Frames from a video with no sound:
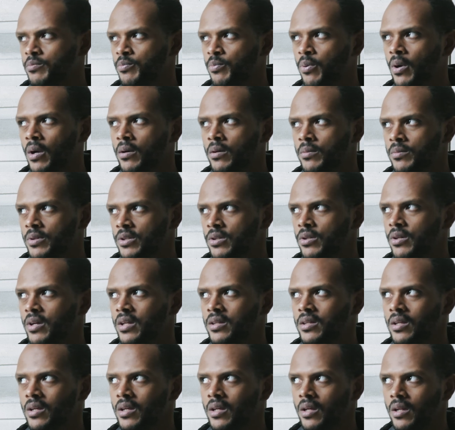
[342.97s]
Probably look
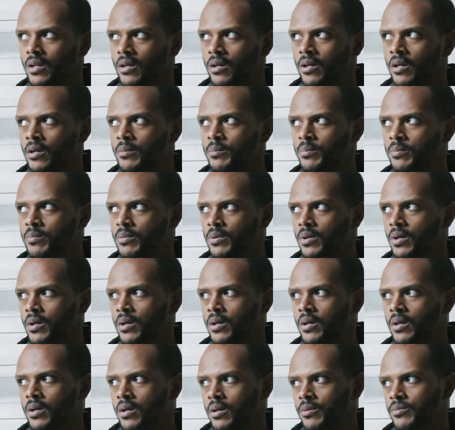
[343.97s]
at the
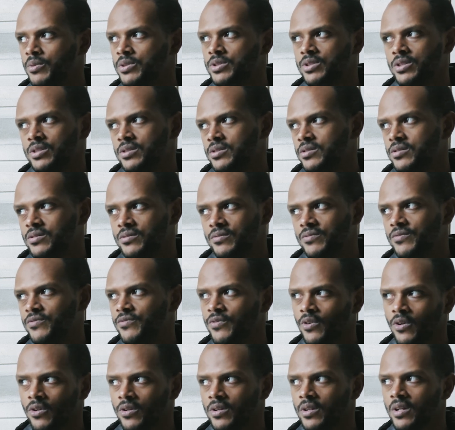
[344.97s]
GitHub, which is
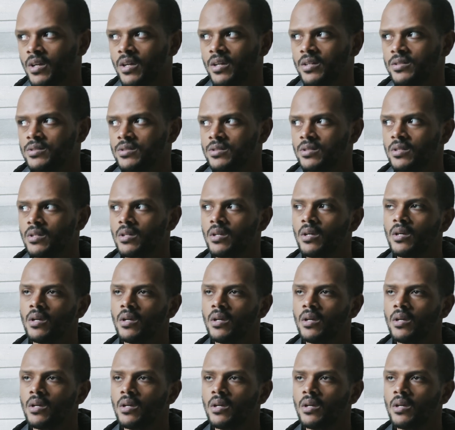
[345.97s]
Vulcanize,